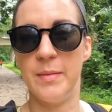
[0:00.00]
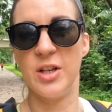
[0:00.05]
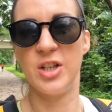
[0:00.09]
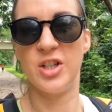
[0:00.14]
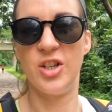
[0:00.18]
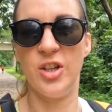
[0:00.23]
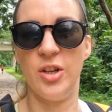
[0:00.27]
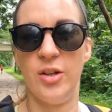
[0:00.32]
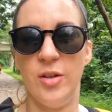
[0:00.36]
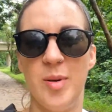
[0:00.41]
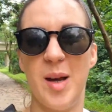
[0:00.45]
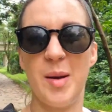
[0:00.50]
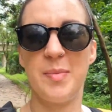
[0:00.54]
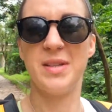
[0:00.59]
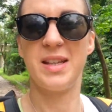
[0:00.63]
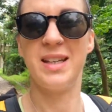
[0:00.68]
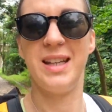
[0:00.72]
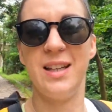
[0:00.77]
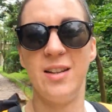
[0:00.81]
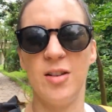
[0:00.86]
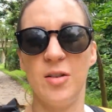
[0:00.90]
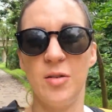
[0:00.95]
my shoe. Perhaps
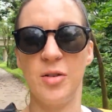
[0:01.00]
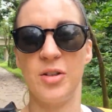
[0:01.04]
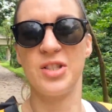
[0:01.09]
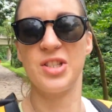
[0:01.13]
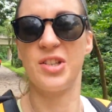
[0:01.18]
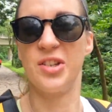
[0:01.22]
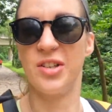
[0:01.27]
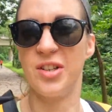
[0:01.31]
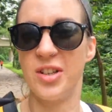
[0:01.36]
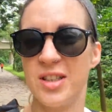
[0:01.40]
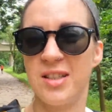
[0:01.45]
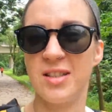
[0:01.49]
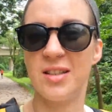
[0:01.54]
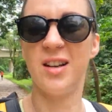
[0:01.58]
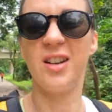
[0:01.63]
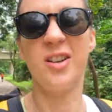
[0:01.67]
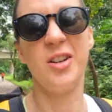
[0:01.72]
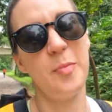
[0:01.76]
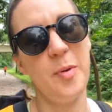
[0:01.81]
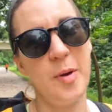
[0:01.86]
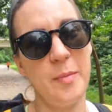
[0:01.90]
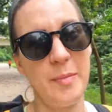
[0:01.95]
I need longer socks. I
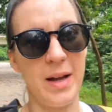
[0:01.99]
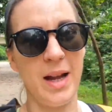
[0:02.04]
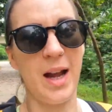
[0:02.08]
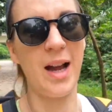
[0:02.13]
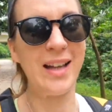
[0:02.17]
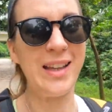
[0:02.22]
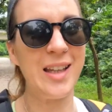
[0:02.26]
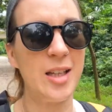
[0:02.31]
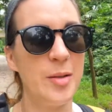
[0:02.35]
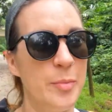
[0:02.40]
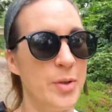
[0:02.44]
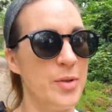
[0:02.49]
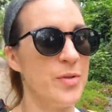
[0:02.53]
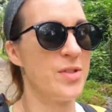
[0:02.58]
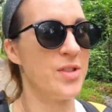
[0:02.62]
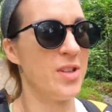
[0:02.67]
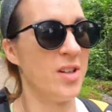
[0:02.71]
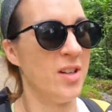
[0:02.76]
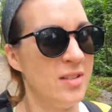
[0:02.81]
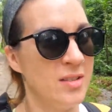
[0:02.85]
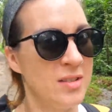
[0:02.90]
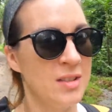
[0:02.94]
could have put my hiking
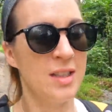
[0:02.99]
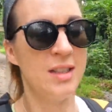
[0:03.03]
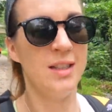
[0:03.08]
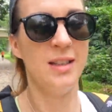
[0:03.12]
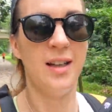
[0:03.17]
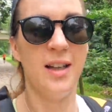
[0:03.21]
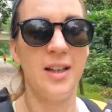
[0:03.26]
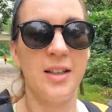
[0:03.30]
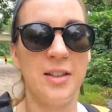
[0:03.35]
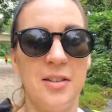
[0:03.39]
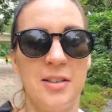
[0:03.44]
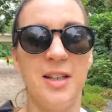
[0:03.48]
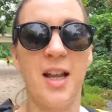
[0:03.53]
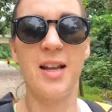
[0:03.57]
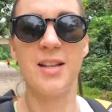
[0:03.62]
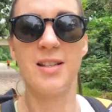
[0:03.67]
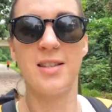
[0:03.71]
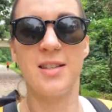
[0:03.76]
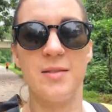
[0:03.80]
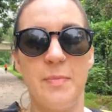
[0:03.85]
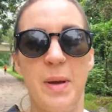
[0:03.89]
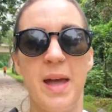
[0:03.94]
boots on. I got a
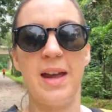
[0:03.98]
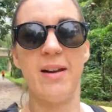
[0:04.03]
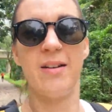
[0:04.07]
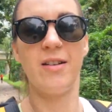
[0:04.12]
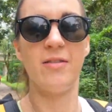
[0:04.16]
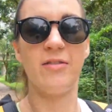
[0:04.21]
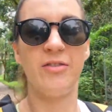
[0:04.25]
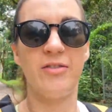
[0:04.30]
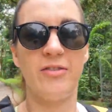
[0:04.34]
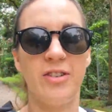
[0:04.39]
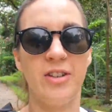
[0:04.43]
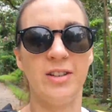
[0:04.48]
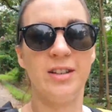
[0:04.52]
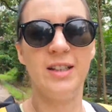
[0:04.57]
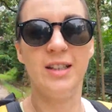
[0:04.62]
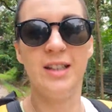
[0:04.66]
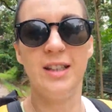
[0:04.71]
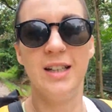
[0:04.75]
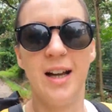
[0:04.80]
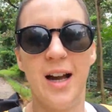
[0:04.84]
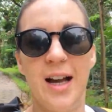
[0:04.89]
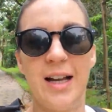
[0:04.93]
nice pair of
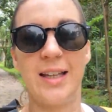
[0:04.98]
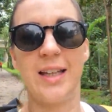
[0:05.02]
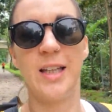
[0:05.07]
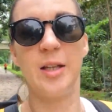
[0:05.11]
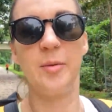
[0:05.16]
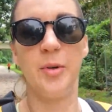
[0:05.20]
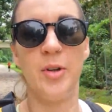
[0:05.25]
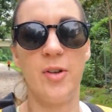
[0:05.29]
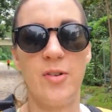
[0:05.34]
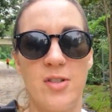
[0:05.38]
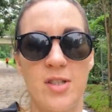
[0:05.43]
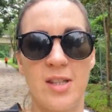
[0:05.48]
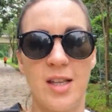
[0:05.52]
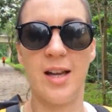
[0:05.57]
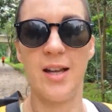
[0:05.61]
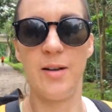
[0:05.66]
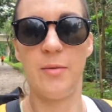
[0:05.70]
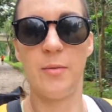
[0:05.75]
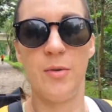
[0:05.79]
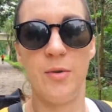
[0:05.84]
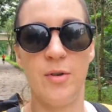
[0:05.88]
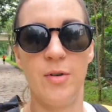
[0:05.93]
hiking boots that
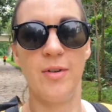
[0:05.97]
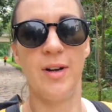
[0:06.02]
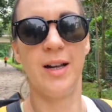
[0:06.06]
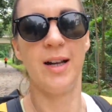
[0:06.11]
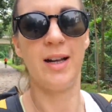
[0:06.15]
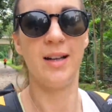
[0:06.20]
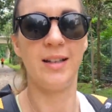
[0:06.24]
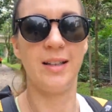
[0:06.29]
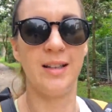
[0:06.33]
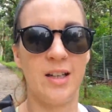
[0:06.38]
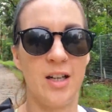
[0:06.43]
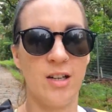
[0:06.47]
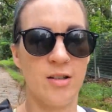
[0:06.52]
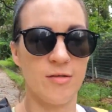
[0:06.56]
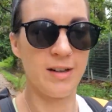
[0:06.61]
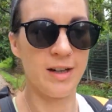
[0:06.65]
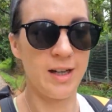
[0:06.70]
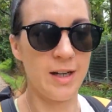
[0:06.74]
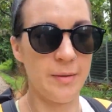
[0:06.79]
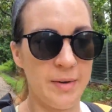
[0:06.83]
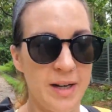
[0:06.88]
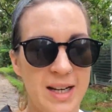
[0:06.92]
I wore in
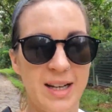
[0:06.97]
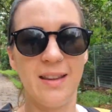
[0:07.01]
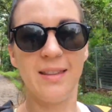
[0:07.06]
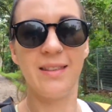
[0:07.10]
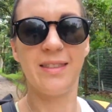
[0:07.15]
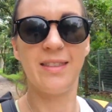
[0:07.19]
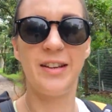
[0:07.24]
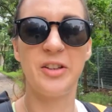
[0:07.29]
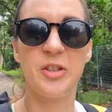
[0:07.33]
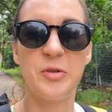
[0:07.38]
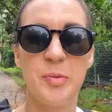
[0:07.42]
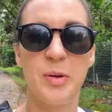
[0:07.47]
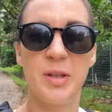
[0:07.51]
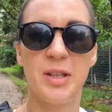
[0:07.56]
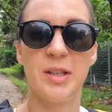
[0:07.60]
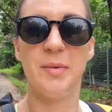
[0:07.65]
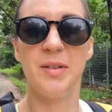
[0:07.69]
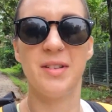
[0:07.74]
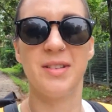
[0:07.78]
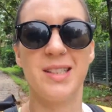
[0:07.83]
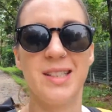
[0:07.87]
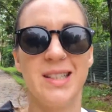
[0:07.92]
Korea, but I didn't think to put
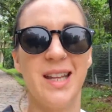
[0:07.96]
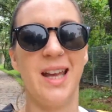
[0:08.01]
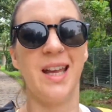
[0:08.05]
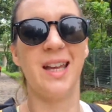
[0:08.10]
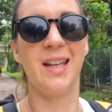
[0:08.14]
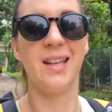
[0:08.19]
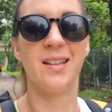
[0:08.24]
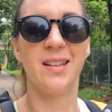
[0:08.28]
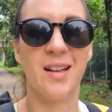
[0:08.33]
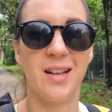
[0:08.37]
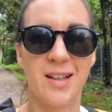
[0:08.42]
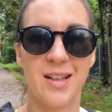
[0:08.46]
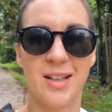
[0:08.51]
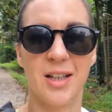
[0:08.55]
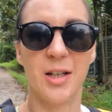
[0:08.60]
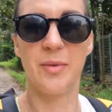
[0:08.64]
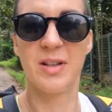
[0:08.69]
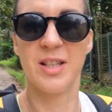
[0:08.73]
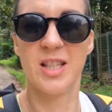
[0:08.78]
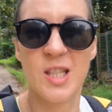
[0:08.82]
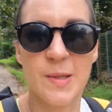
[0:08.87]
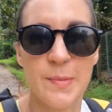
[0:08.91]
them on today. I kind
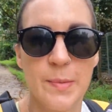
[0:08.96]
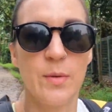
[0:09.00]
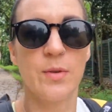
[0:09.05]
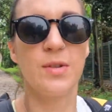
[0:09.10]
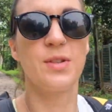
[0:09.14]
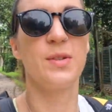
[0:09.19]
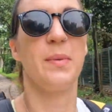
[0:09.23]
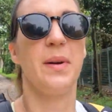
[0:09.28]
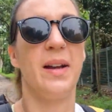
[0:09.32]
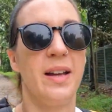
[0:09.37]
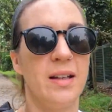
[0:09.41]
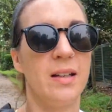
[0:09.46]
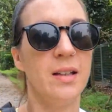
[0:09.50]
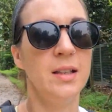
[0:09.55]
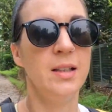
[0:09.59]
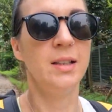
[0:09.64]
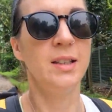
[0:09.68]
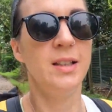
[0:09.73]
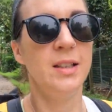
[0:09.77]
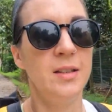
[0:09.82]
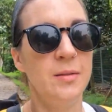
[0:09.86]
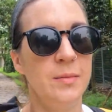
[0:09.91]
of went sportswear,
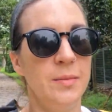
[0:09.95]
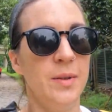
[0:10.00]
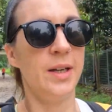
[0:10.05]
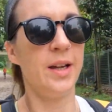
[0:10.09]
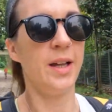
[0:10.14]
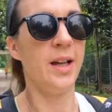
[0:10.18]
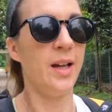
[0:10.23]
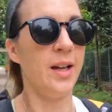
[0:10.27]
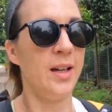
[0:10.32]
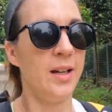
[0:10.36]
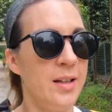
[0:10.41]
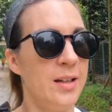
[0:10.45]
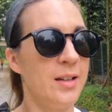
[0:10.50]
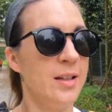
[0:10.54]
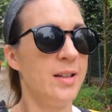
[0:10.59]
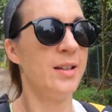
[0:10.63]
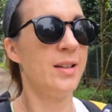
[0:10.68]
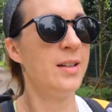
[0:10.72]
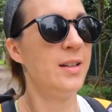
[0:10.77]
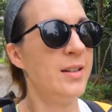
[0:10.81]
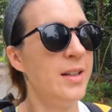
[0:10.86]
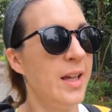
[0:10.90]
but
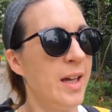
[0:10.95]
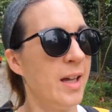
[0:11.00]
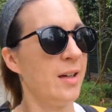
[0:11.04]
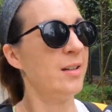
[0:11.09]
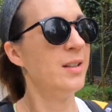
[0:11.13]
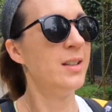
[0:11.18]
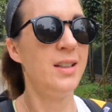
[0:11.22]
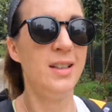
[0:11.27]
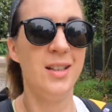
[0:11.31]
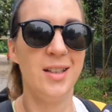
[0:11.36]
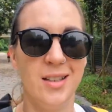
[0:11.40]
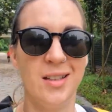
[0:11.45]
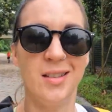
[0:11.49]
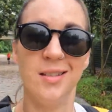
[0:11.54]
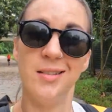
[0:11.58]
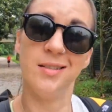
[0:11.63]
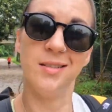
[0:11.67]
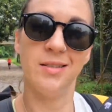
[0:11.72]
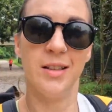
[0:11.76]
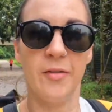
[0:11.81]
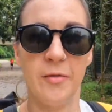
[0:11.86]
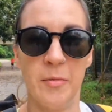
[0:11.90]
yeah,
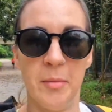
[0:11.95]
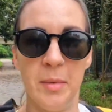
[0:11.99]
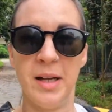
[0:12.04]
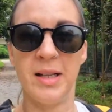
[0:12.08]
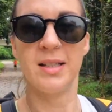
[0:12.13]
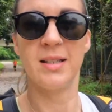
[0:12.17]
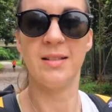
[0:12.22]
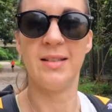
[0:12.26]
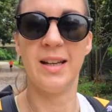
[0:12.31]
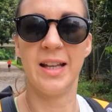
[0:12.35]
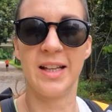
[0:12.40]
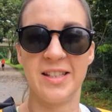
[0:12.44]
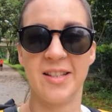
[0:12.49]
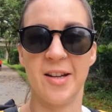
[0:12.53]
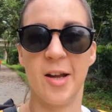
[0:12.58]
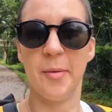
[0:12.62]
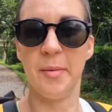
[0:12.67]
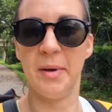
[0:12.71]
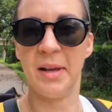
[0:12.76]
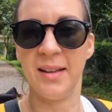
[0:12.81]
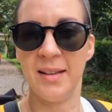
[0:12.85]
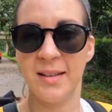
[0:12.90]
never mind, next
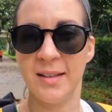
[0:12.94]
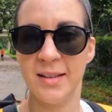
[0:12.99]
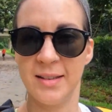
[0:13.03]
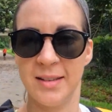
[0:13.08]
time, eh?